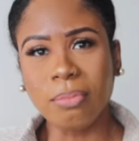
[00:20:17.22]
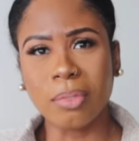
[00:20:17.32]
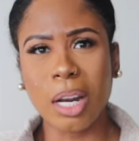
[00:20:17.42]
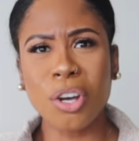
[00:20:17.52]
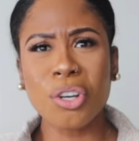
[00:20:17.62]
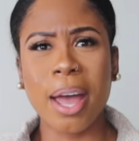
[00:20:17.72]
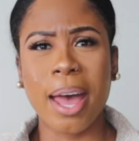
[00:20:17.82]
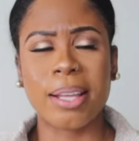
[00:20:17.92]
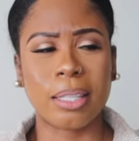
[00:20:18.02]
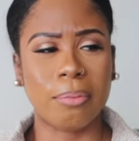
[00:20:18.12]
Now you're
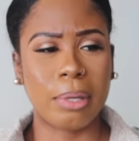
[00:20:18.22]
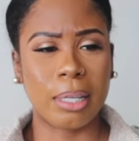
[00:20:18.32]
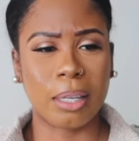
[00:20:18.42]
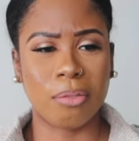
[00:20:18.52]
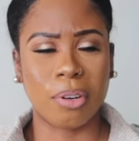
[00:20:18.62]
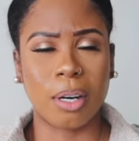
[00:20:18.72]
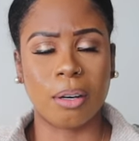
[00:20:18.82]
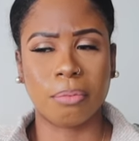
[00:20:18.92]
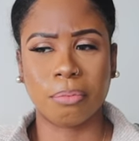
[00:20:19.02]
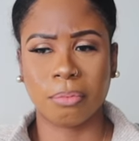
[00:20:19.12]
asking me to give
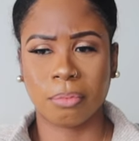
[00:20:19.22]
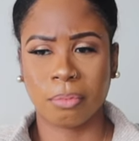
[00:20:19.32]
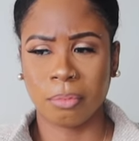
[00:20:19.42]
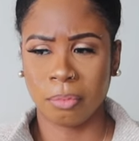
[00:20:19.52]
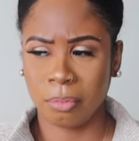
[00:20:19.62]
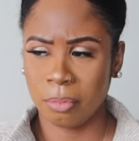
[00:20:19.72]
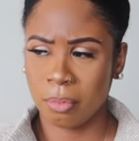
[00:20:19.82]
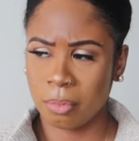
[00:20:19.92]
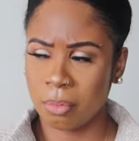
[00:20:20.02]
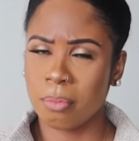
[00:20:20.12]
up
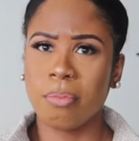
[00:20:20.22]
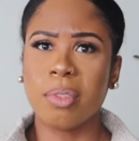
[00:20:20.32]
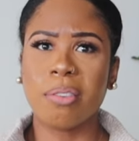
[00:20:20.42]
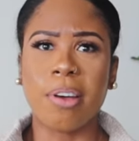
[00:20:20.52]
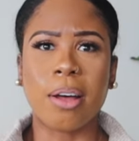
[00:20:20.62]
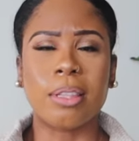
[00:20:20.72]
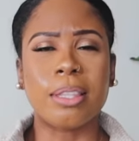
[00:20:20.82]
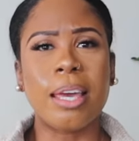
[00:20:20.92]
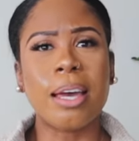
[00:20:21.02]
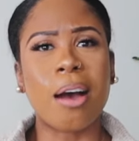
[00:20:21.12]
the found, the
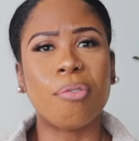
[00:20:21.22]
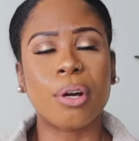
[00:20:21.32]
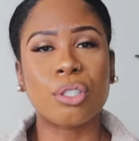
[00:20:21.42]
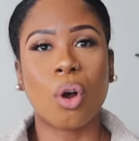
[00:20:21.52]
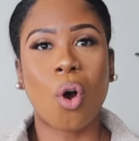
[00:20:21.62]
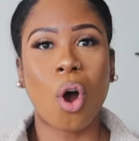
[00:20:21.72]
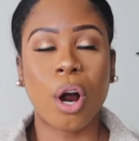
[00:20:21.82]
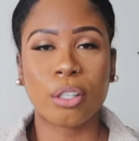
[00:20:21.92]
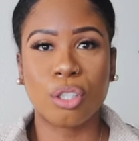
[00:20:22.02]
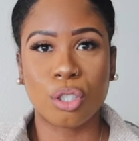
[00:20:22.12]
thing I worked so
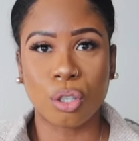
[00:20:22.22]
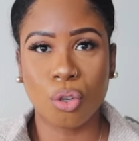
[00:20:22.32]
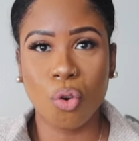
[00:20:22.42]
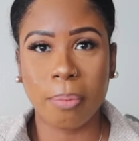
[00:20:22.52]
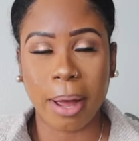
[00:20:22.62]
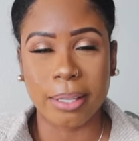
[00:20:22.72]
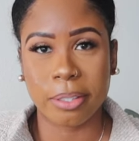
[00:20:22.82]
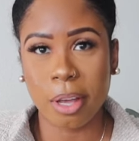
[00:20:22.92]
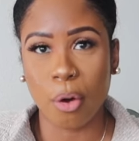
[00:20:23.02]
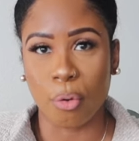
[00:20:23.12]
hard to secure
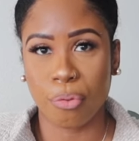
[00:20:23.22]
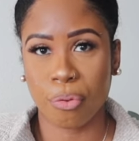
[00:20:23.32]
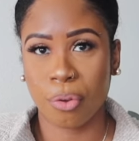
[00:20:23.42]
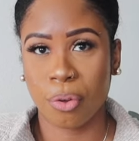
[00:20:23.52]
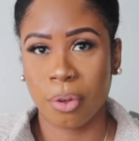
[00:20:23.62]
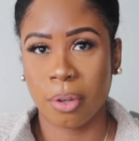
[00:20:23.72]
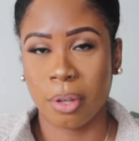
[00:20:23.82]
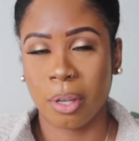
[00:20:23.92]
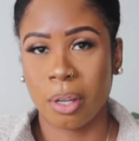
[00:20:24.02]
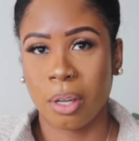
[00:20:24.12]
myself.
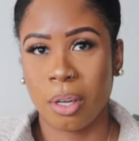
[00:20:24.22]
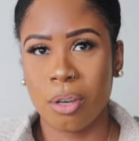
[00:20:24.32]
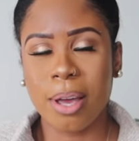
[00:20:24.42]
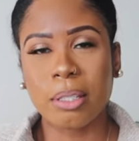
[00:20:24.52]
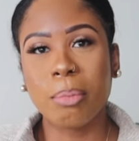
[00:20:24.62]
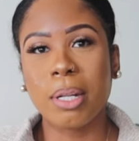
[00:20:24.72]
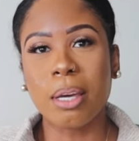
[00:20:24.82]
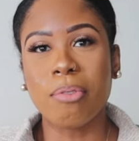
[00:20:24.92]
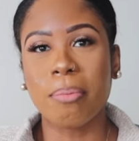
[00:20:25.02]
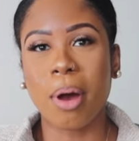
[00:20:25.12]
You're asking me to
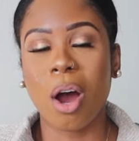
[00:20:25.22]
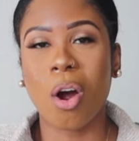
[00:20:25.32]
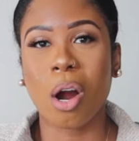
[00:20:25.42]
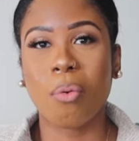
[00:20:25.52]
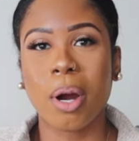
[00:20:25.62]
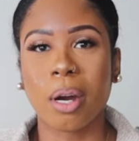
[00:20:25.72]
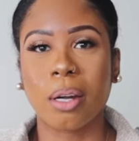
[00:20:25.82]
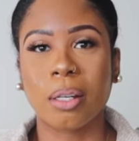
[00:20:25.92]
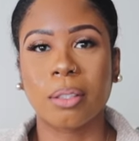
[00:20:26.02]
give up my hard work